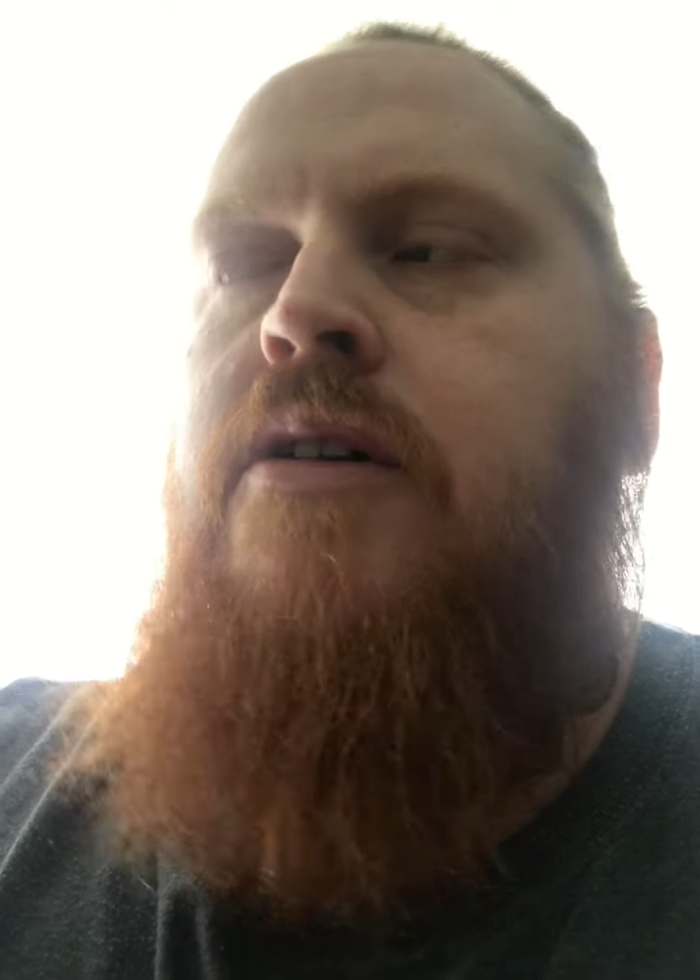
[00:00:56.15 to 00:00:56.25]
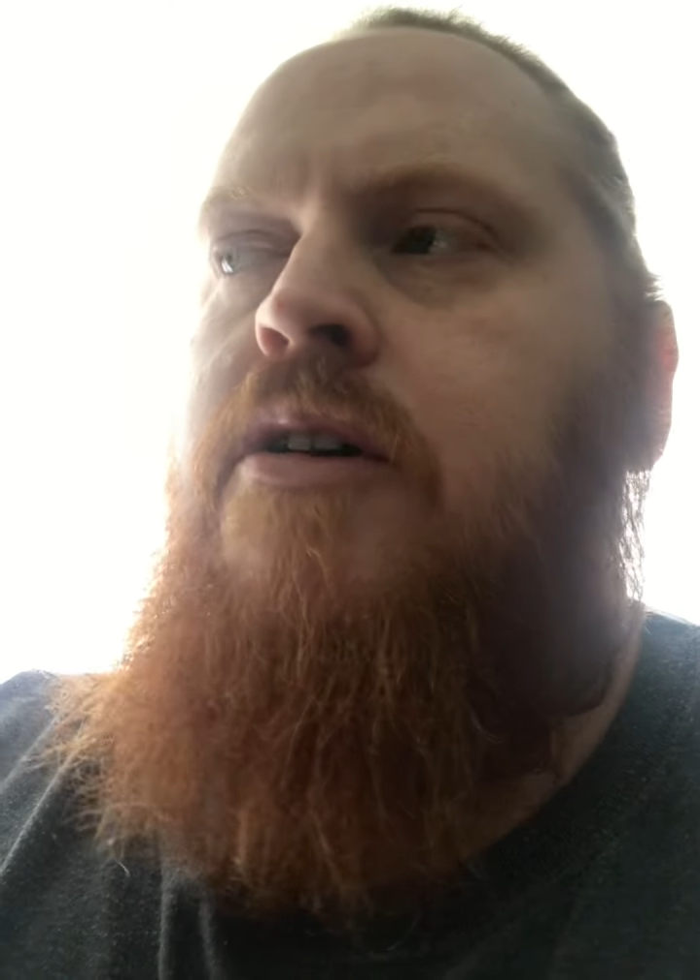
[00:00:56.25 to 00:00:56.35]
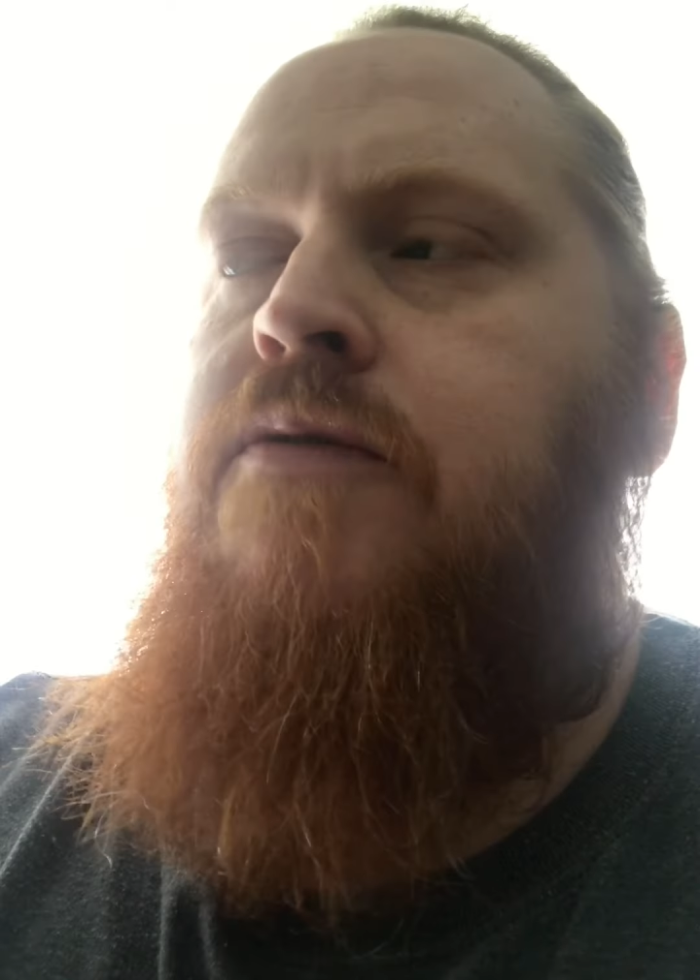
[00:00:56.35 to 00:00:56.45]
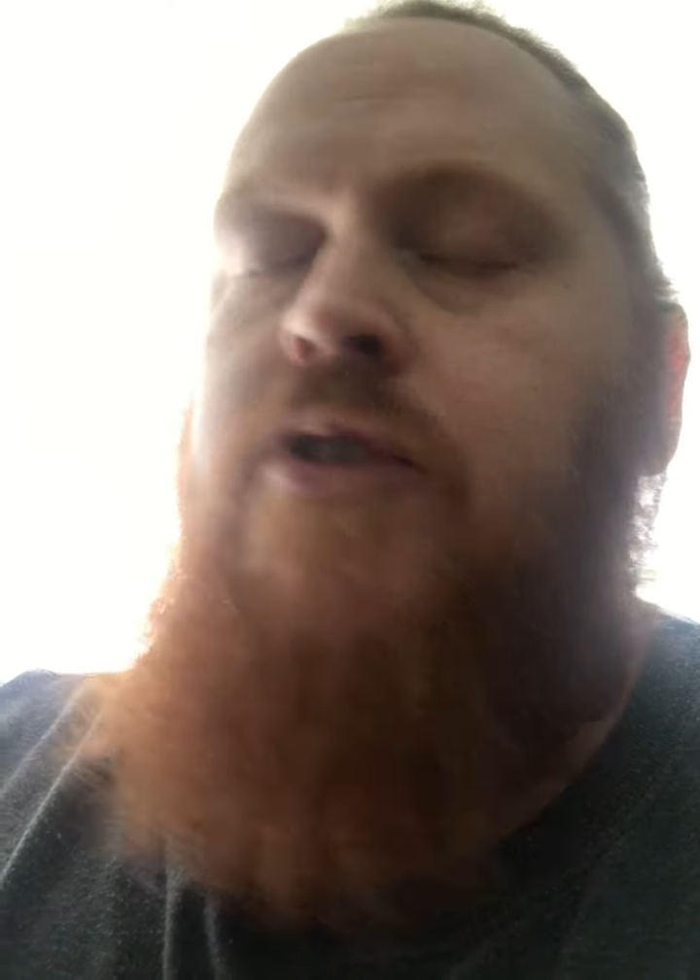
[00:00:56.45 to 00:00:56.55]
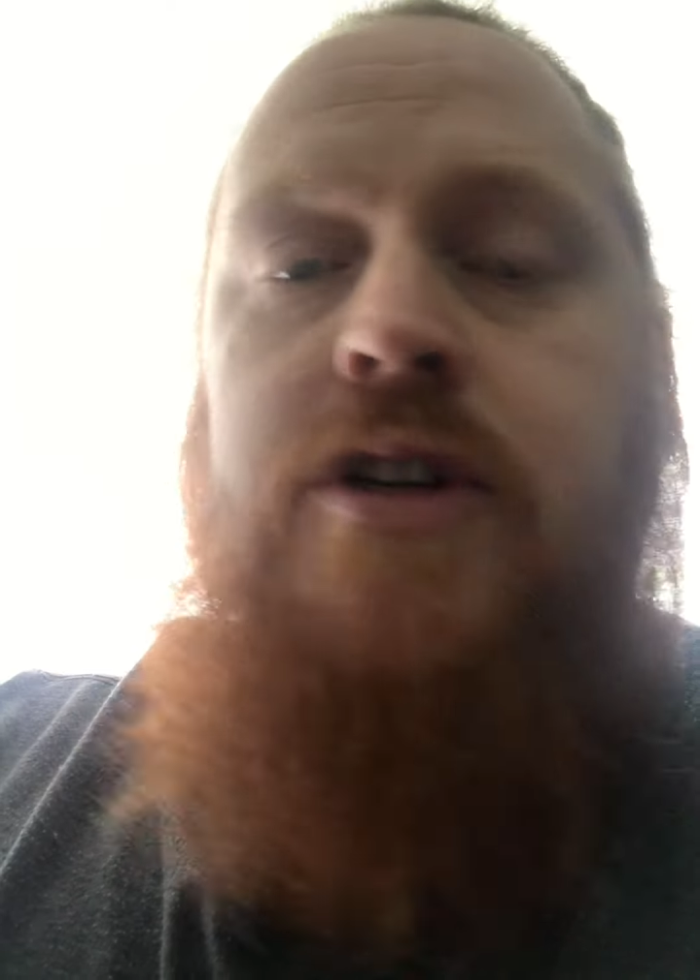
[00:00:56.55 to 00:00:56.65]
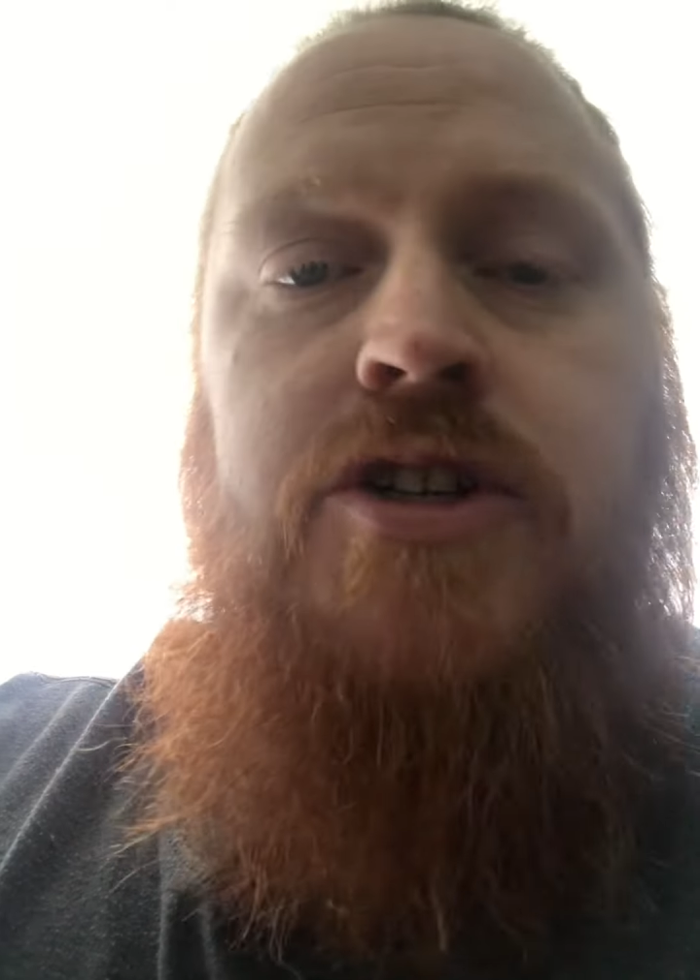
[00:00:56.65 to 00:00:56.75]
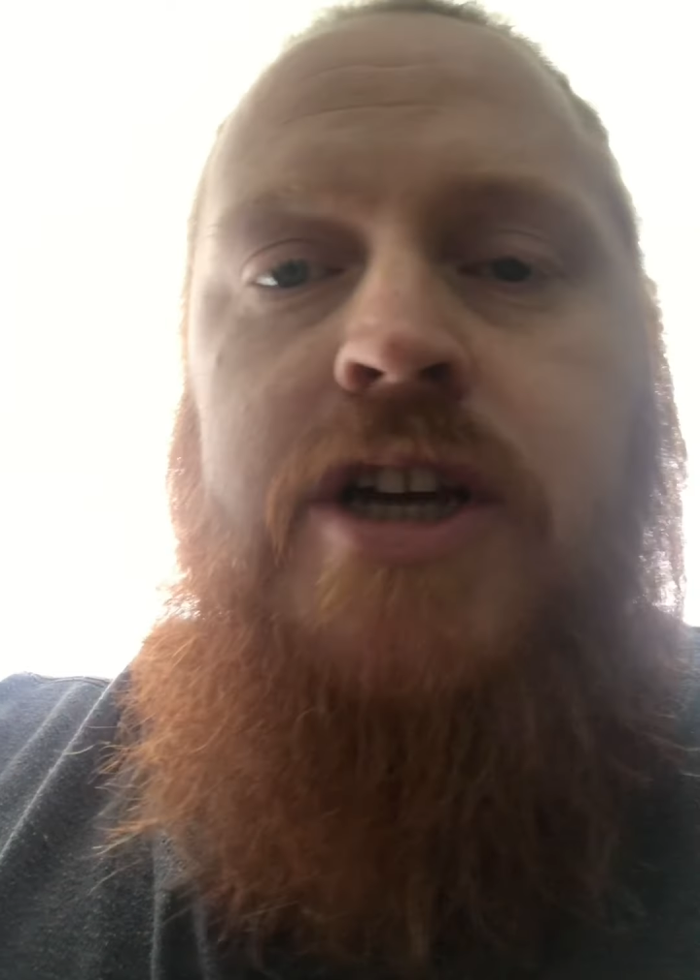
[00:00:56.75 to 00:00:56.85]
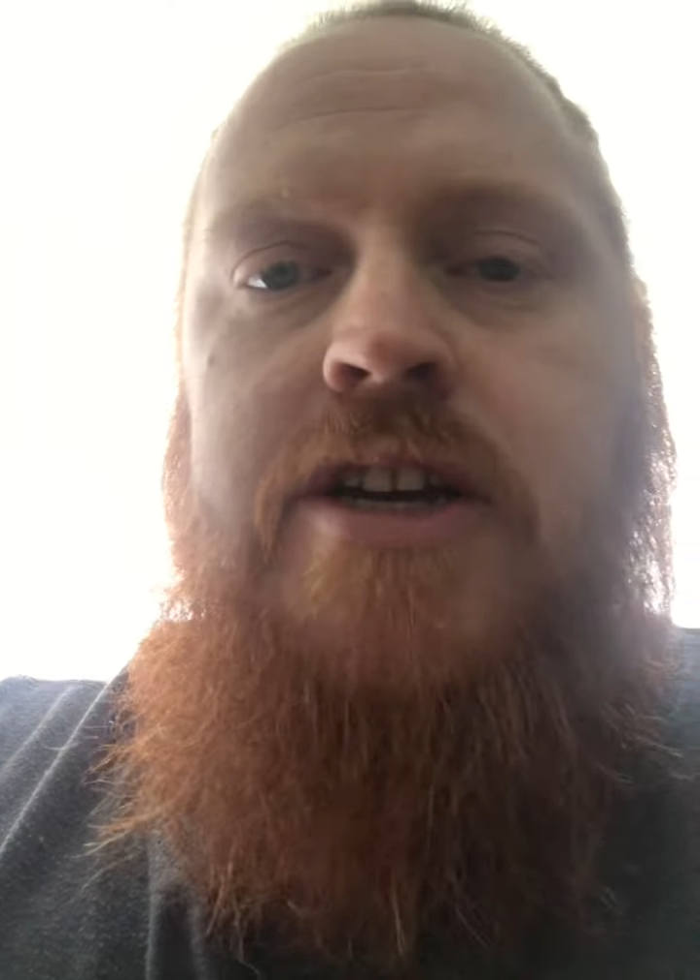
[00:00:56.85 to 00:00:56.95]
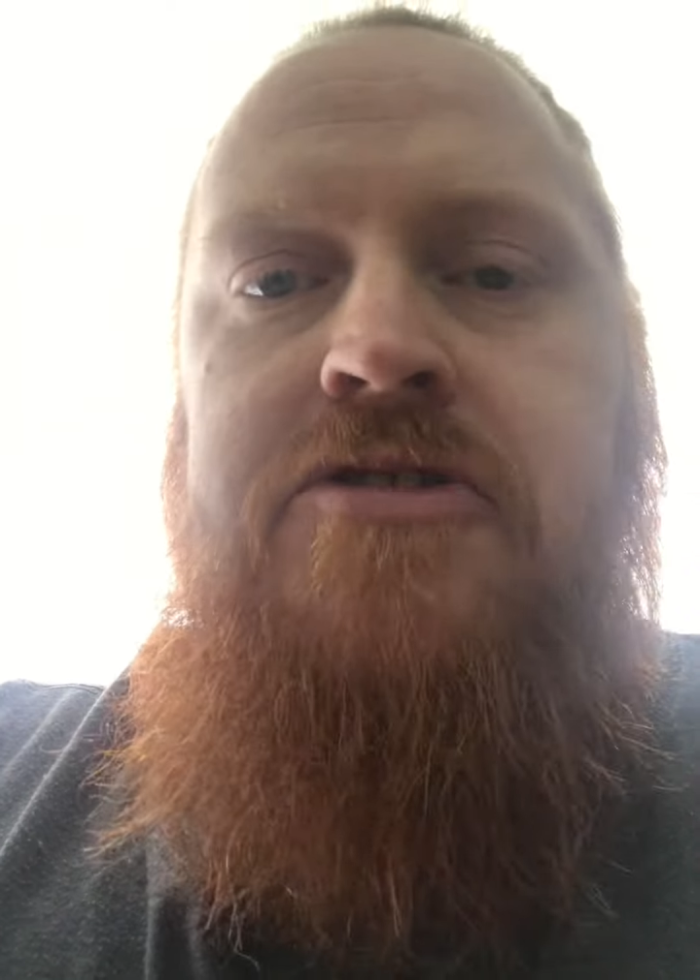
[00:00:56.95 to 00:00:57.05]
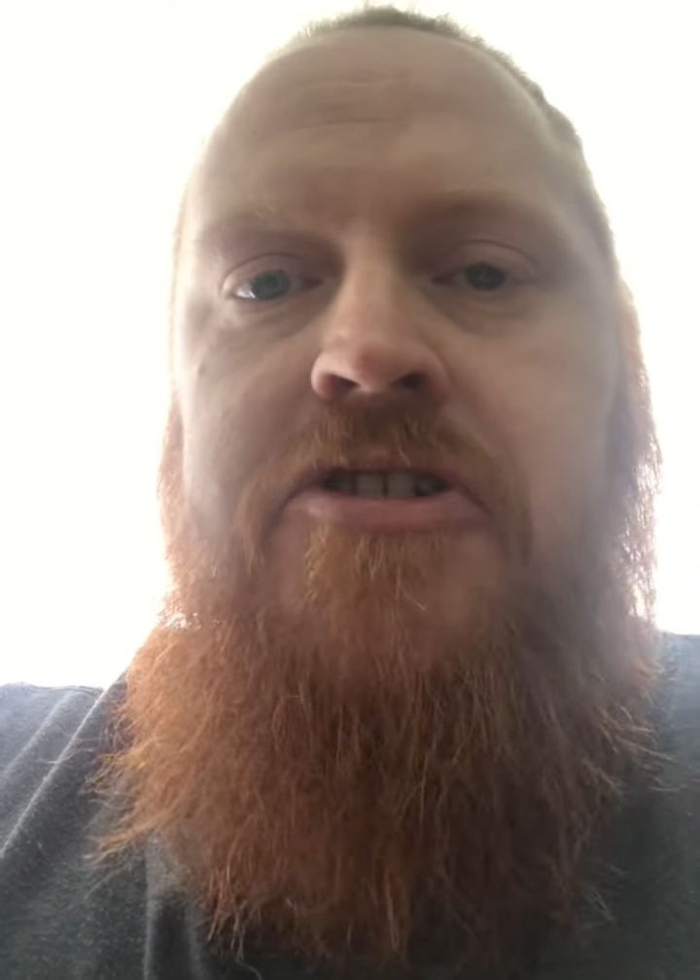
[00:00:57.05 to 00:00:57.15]
if you get a
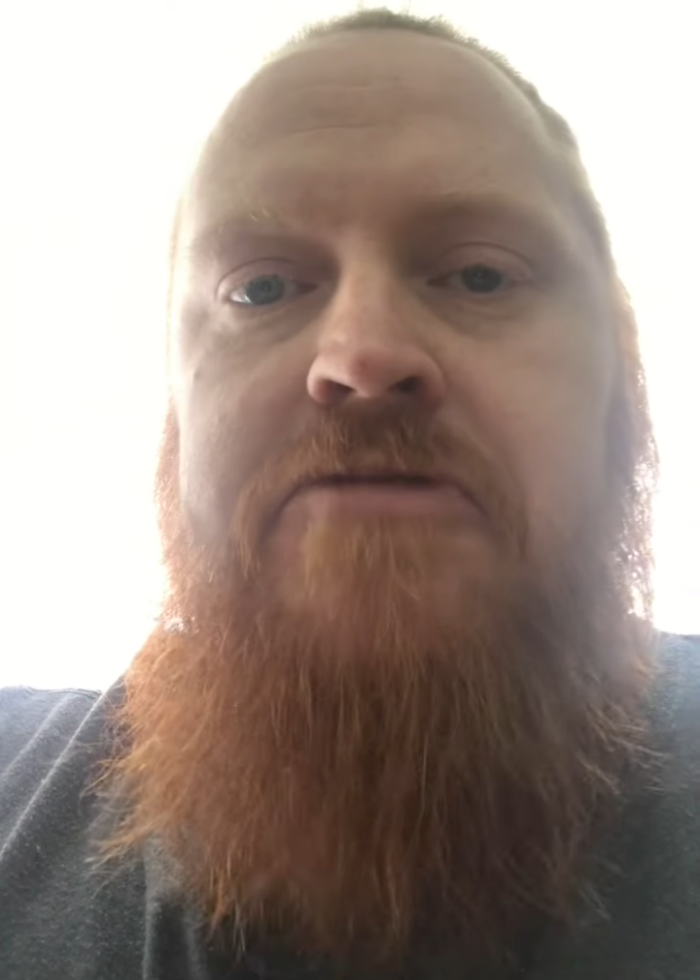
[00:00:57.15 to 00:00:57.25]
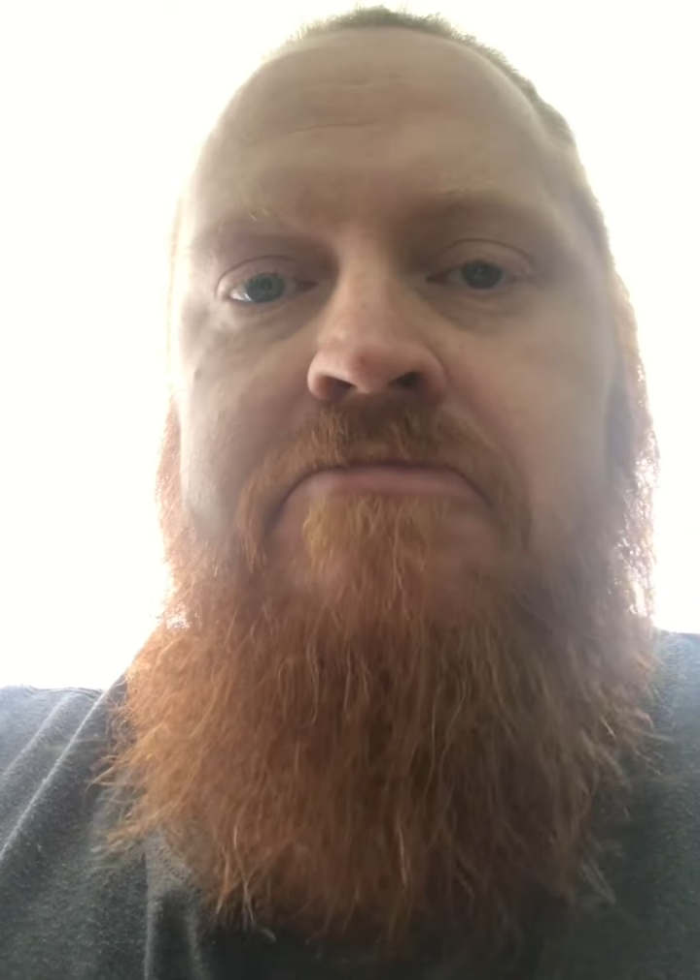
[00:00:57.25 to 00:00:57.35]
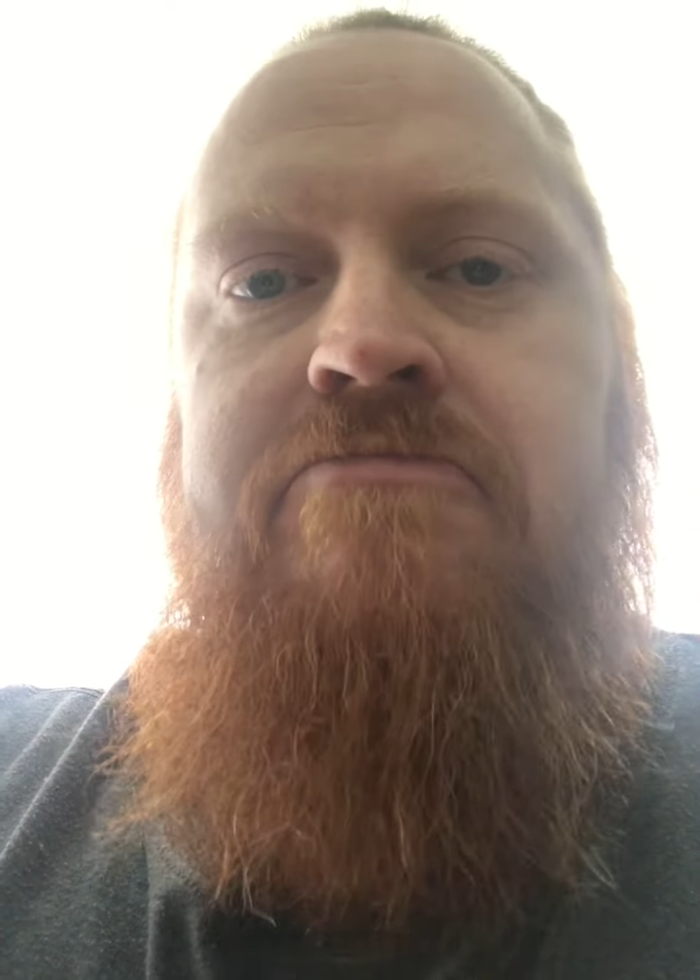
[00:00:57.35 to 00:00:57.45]
chance,